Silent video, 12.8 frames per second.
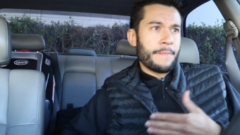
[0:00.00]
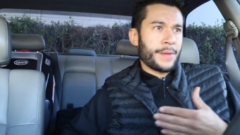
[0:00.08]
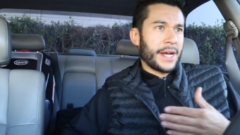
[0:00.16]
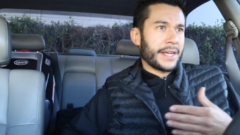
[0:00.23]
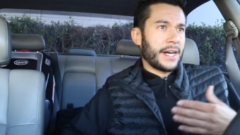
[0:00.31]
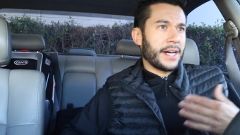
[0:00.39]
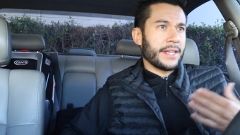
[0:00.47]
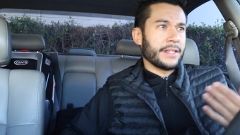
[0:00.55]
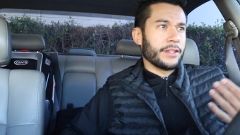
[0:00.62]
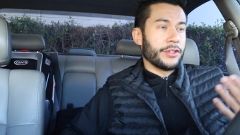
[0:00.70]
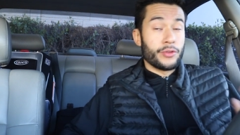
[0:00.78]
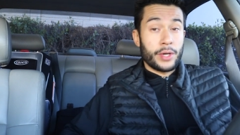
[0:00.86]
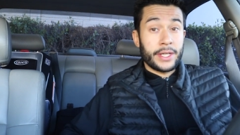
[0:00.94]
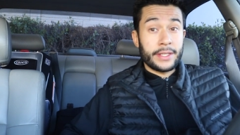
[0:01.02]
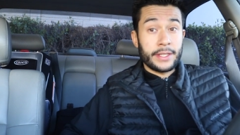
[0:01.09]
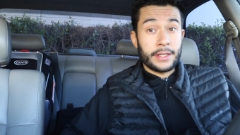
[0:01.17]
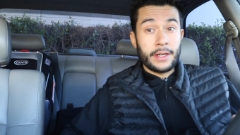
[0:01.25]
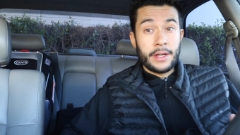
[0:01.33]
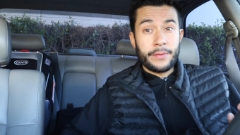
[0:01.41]
I got into
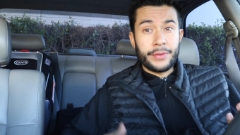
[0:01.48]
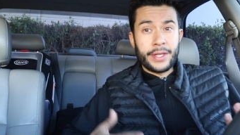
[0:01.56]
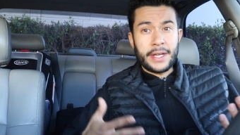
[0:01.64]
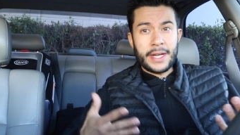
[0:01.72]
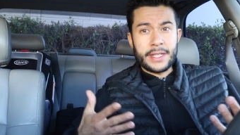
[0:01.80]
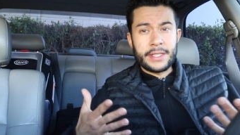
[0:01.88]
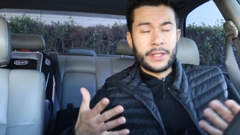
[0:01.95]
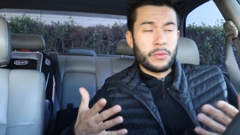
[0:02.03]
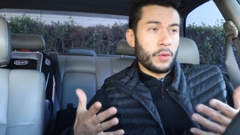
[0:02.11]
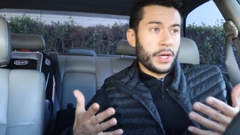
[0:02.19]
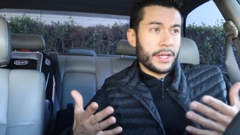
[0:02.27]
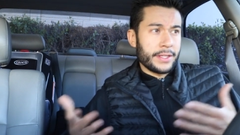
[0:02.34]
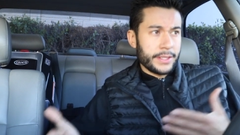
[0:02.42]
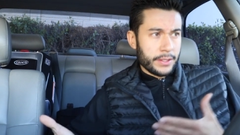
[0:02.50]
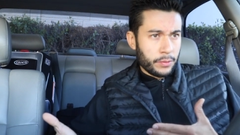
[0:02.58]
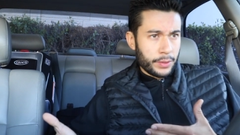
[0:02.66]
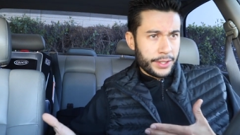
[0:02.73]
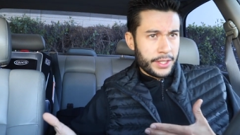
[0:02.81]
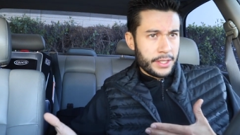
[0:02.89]
drinking. Then I didn't want to
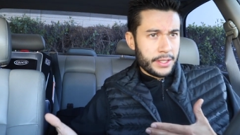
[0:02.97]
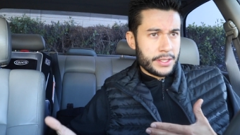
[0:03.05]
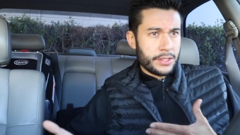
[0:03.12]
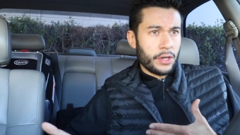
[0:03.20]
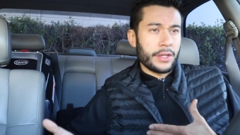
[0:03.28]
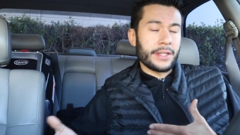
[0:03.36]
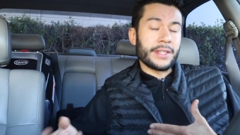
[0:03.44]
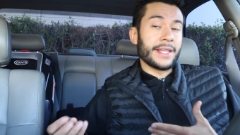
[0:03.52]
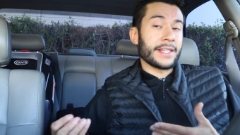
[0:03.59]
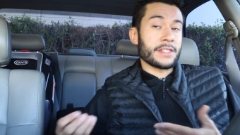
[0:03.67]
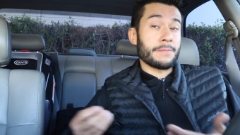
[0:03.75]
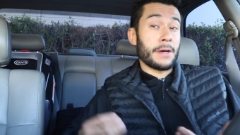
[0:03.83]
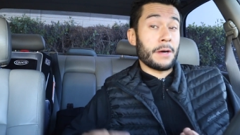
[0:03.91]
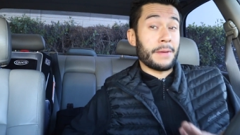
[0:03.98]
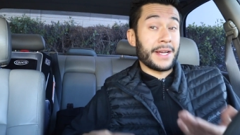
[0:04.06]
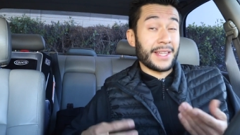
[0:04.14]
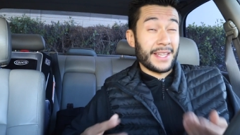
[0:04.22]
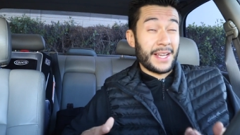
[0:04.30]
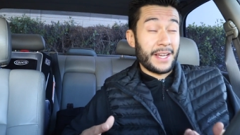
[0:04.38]
deal with certain things about
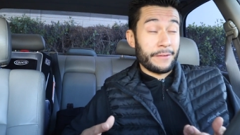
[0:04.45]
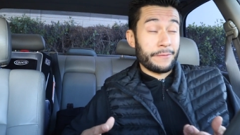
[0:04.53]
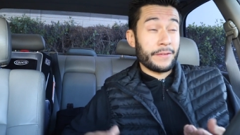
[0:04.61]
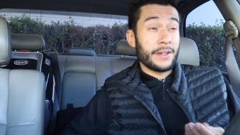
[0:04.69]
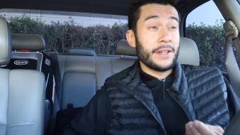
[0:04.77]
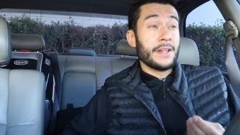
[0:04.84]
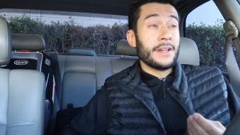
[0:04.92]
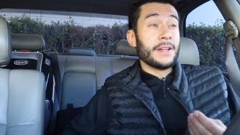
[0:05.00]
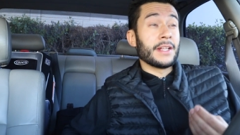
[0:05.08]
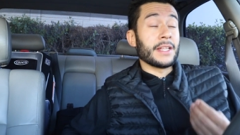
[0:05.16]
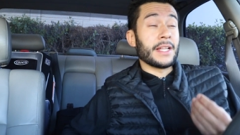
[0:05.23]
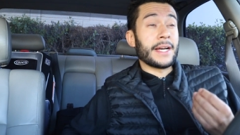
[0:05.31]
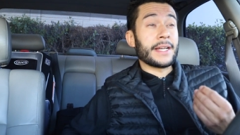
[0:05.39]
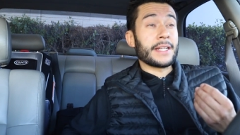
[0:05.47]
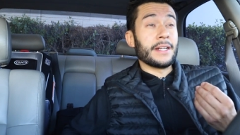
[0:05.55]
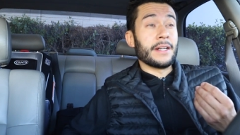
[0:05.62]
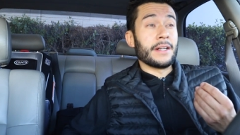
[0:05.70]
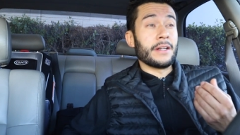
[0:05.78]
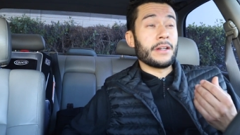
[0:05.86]
my life, like
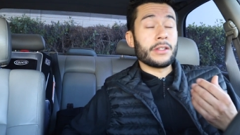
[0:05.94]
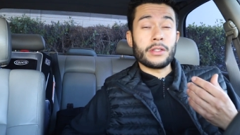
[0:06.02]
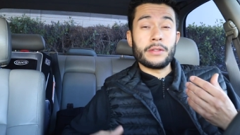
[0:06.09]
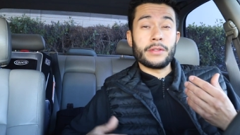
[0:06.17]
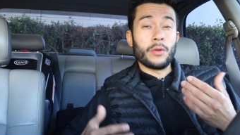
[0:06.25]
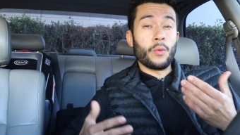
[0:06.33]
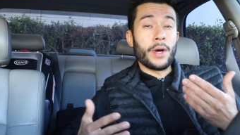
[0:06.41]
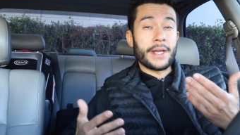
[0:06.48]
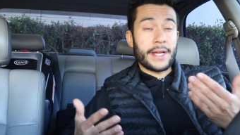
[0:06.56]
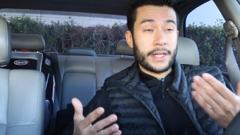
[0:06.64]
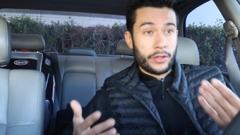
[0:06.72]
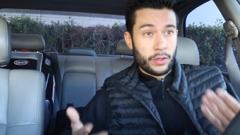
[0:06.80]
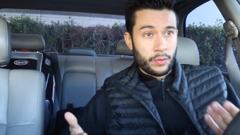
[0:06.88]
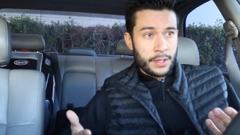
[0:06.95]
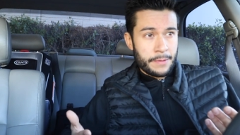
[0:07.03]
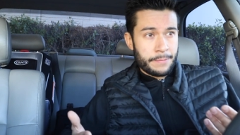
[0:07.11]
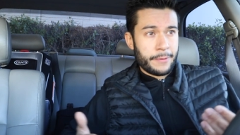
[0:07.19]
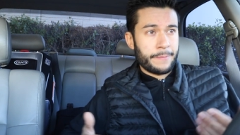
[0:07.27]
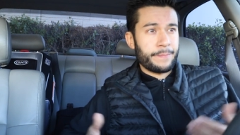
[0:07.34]
uh, the way I grew
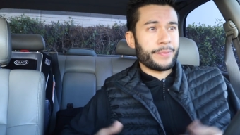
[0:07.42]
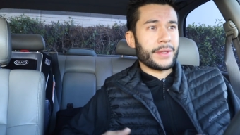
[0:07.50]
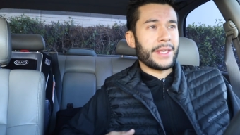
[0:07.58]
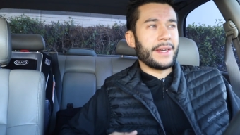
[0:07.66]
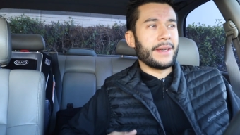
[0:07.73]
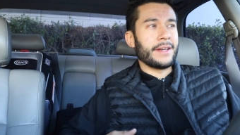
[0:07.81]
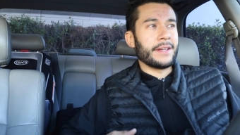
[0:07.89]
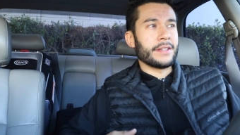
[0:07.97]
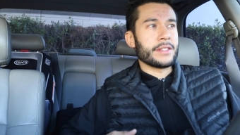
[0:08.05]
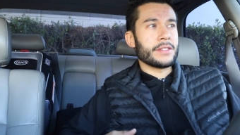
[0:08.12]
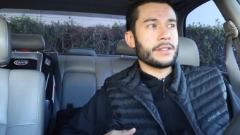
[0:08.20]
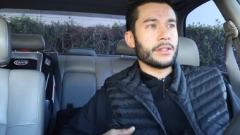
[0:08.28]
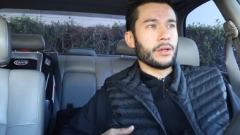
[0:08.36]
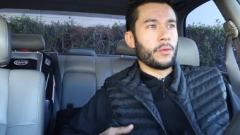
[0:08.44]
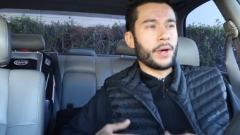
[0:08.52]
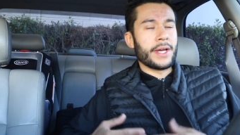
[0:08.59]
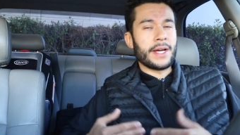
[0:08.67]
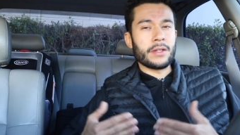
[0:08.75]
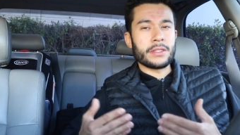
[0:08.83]
up and the
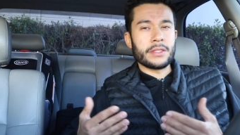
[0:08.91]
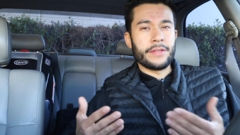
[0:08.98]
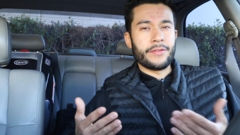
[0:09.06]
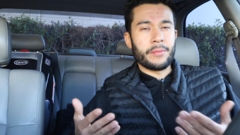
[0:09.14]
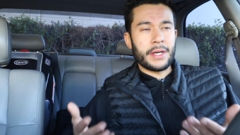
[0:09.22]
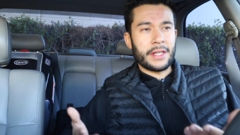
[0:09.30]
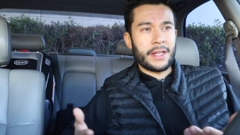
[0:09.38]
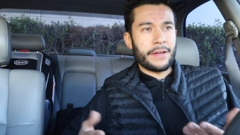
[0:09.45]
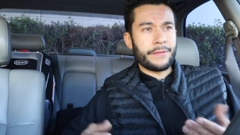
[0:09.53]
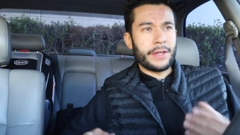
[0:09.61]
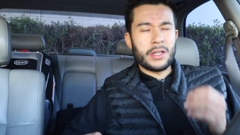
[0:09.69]
way I was living my life.